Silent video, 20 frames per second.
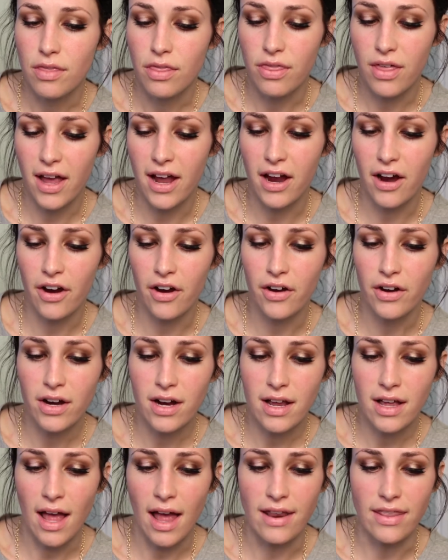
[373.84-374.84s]
there,
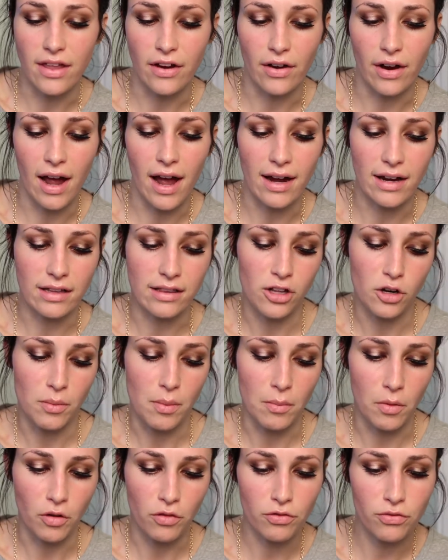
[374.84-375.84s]
and they add a little
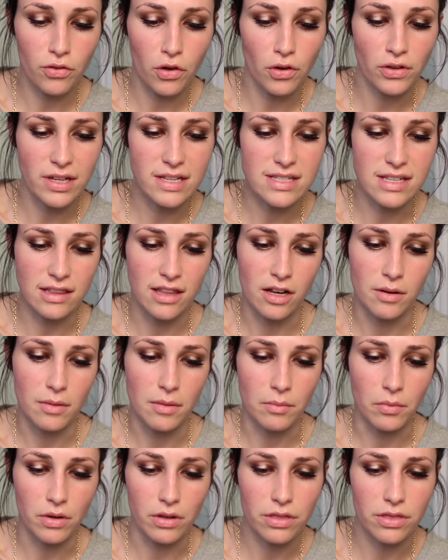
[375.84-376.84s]
bit more fullness, a little
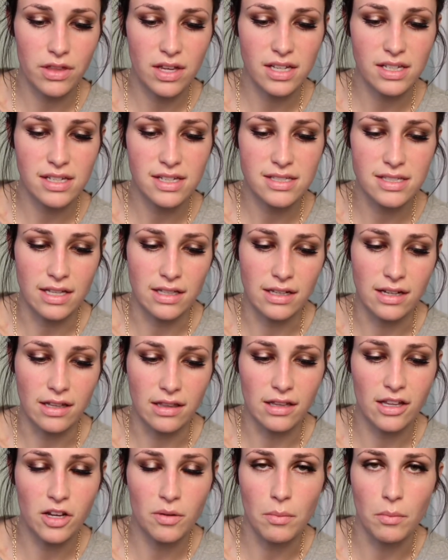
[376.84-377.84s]
bit more thickness, and a
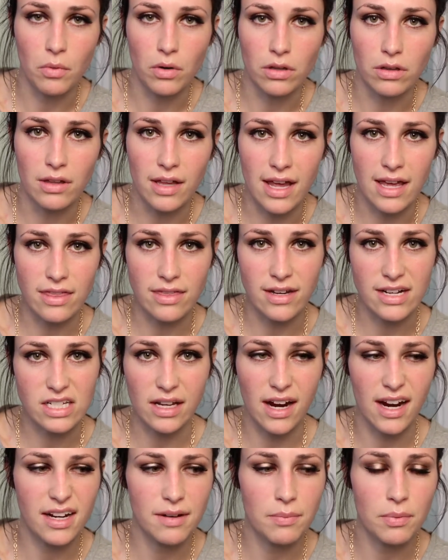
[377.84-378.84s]
little bit more length. It
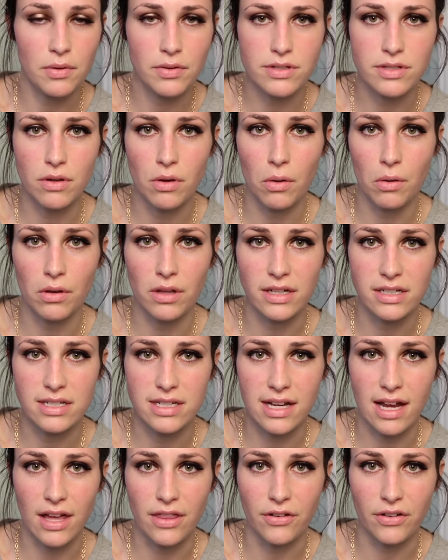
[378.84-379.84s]
kind of pulls the whole look
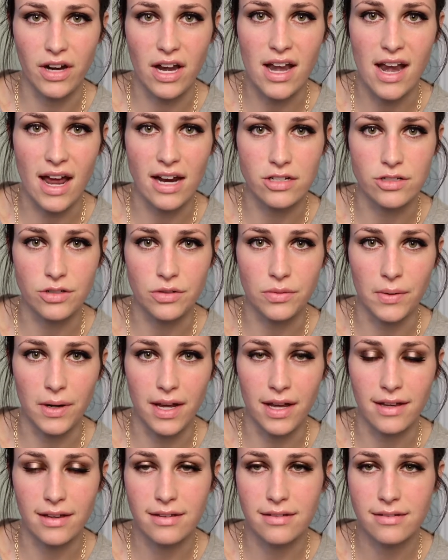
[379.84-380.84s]
together in a natural way.